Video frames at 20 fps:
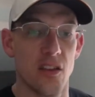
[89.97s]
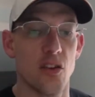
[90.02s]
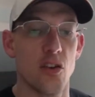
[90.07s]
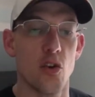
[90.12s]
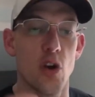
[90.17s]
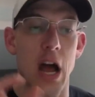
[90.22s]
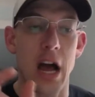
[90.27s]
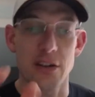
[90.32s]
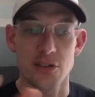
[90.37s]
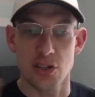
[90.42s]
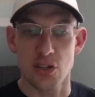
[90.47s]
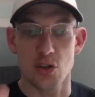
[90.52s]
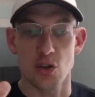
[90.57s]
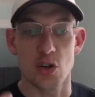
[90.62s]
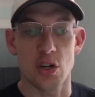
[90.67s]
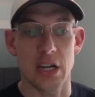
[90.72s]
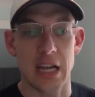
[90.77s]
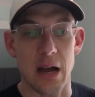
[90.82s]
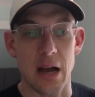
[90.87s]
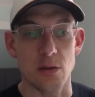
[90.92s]
onto your
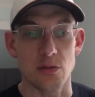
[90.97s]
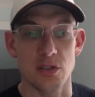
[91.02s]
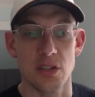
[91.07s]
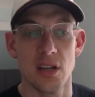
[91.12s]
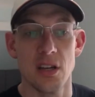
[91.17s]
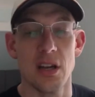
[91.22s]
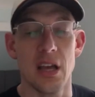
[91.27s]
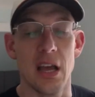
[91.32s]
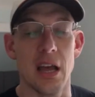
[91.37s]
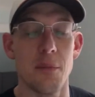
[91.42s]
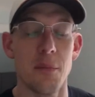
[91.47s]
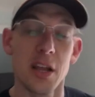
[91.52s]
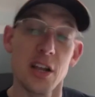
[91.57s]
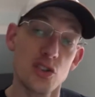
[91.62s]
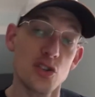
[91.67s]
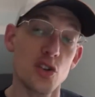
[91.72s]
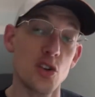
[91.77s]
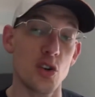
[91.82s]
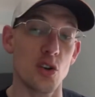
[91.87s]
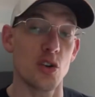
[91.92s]
account. And make
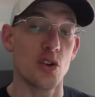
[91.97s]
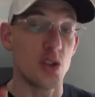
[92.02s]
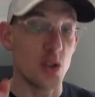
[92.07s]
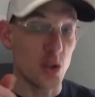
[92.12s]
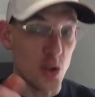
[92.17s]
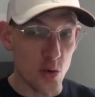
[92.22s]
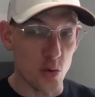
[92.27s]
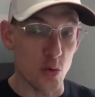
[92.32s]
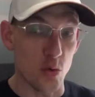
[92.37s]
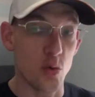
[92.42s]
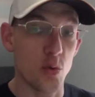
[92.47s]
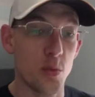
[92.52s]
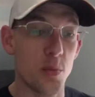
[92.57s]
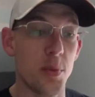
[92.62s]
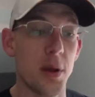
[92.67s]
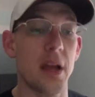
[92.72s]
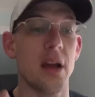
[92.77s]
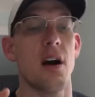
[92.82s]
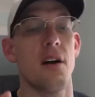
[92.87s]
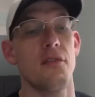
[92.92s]
sure you
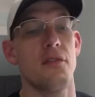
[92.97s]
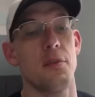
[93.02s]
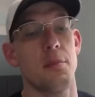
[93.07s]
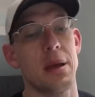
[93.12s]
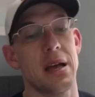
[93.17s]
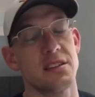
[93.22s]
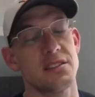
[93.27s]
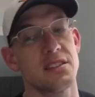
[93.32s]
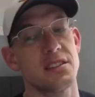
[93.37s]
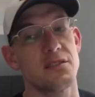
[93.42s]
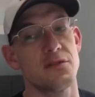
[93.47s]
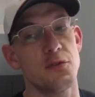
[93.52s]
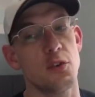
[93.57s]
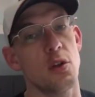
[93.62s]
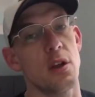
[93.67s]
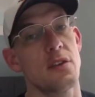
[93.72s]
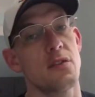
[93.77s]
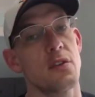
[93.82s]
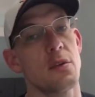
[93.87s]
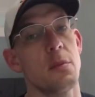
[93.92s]
pay off the balance in
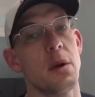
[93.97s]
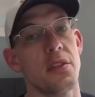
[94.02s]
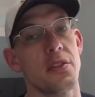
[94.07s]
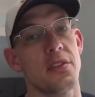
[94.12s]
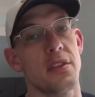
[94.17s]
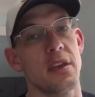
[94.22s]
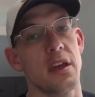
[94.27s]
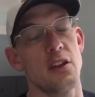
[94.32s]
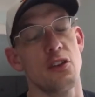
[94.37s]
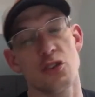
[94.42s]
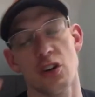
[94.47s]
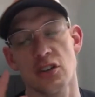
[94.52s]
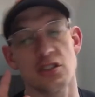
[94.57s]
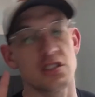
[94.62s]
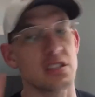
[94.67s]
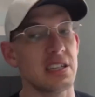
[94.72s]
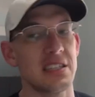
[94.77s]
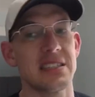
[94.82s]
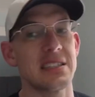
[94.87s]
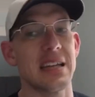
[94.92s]
full every month. And you charge
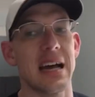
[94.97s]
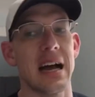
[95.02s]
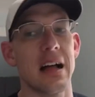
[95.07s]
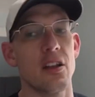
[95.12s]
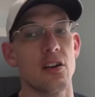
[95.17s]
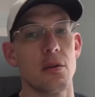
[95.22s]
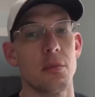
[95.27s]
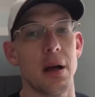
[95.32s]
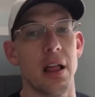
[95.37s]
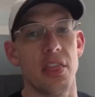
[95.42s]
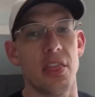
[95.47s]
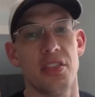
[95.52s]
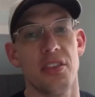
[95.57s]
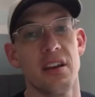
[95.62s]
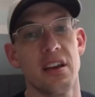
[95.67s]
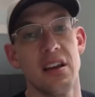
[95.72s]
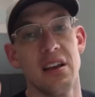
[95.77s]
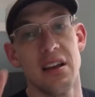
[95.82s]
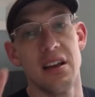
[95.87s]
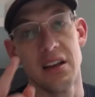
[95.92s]
at least $1 a month.
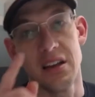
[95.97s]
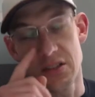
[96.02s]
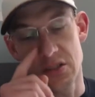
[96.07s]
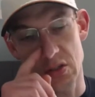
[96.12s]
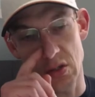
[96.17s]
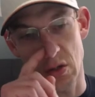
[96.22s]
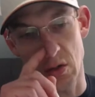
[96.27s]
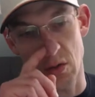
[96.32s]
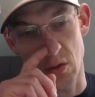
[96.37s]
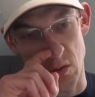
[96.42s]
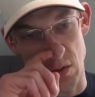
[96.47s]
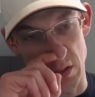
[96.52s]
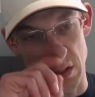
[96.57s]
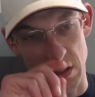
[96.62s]
So